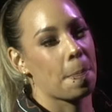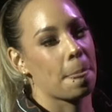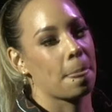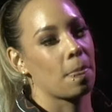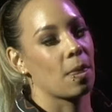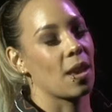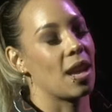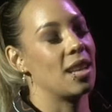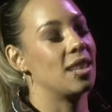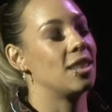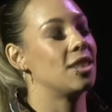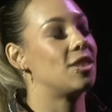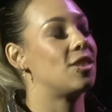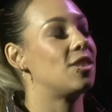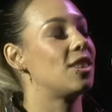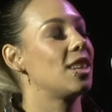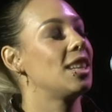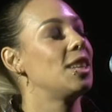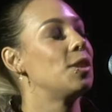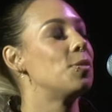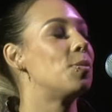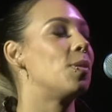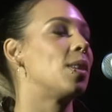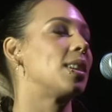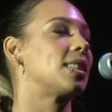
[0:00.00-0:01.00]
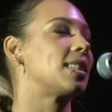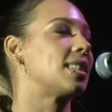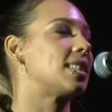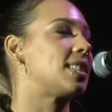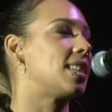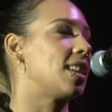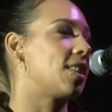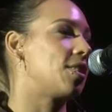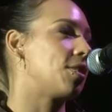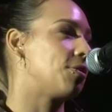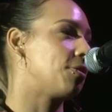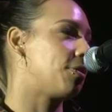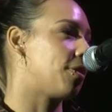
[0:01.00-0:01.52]
And it really was a
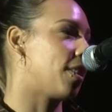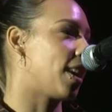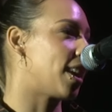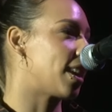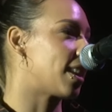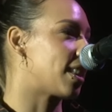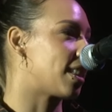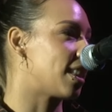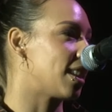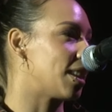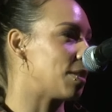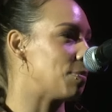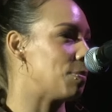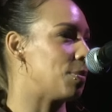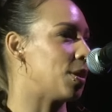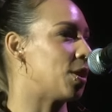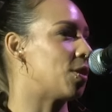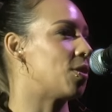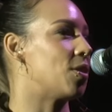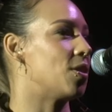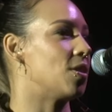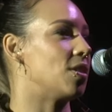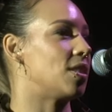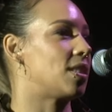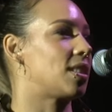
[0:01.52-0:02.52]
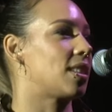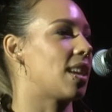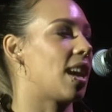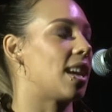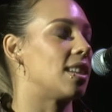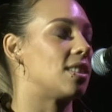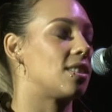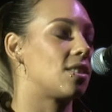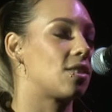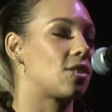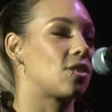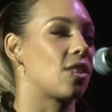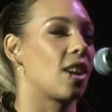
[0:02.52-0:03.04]
terrifying thing because I
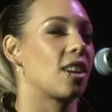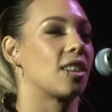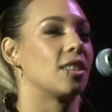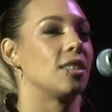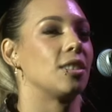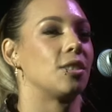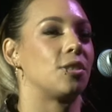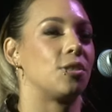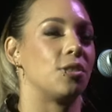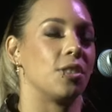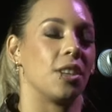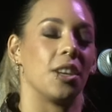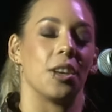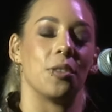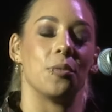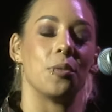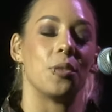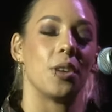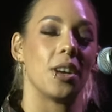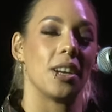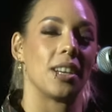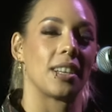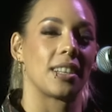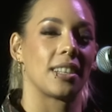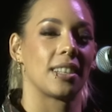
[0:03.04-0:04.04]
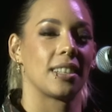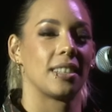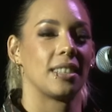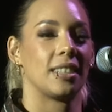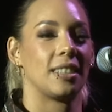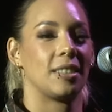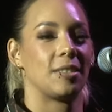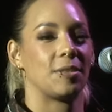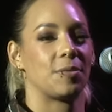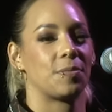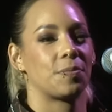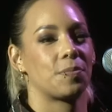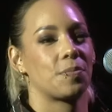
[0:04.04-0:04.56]
struggled to get work.
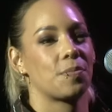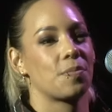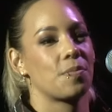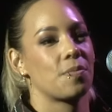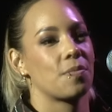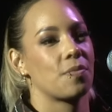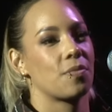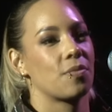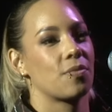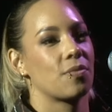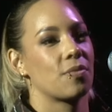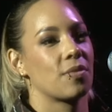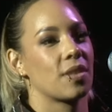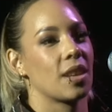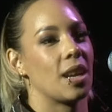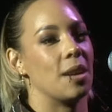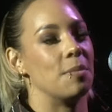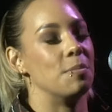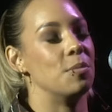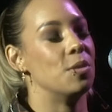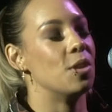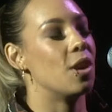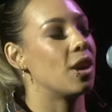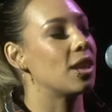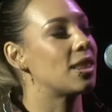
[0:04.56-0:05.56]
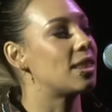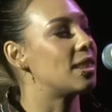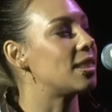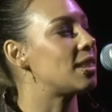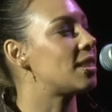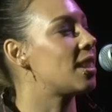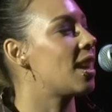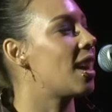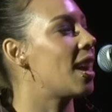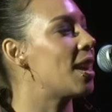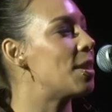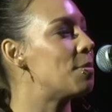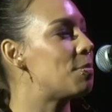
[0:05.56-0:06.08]
I'm not the
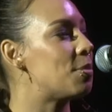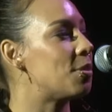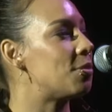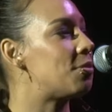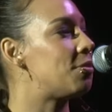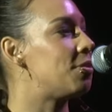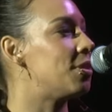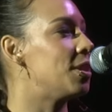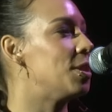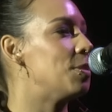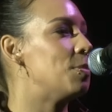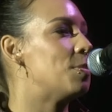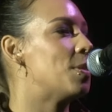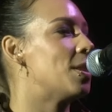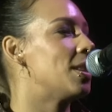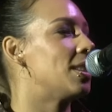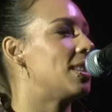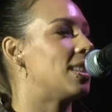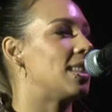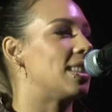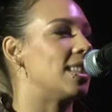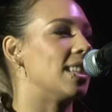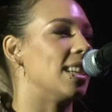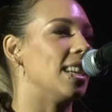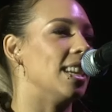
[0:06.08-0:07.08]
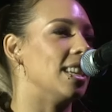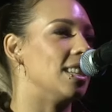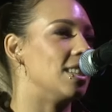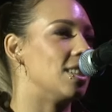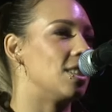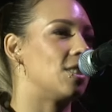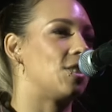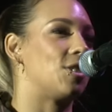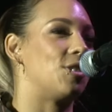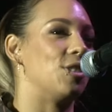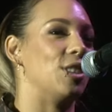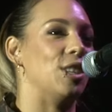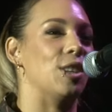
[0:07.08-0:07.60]
type of female that the
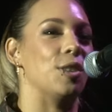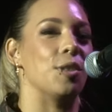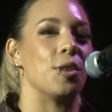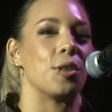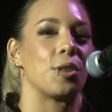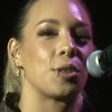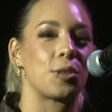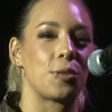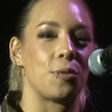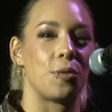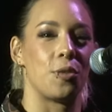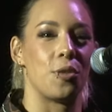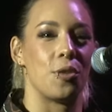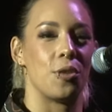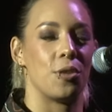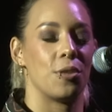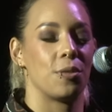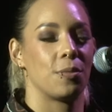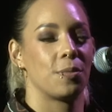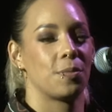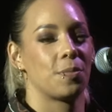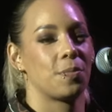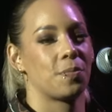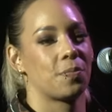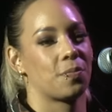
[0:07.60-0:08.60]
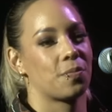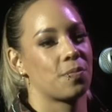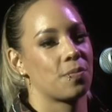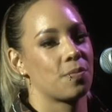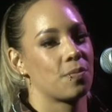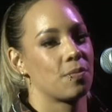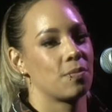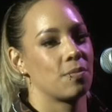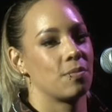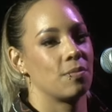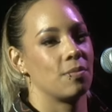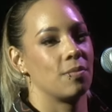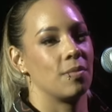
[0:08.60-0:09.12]
industry looks for,
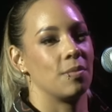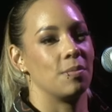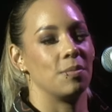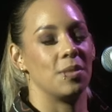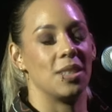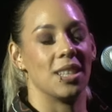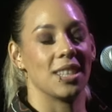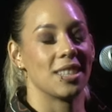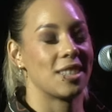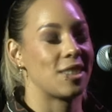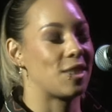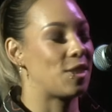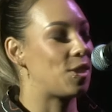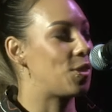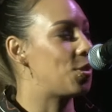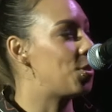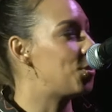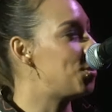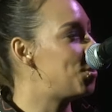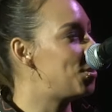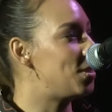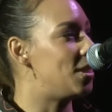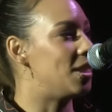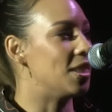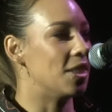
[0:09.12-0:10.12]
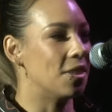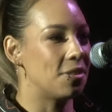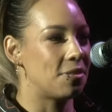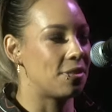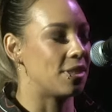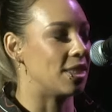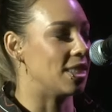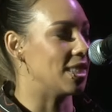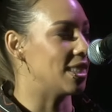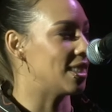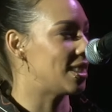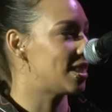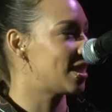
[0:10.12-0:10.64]
just too
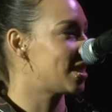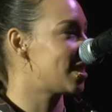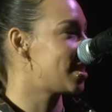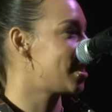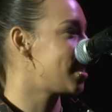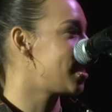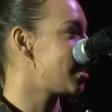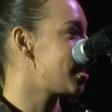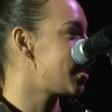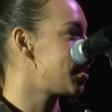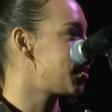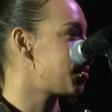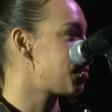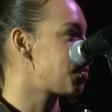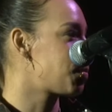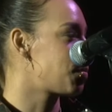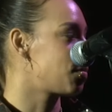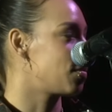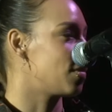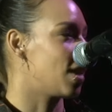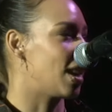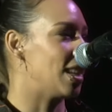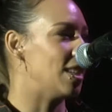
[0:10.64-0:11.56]
different. I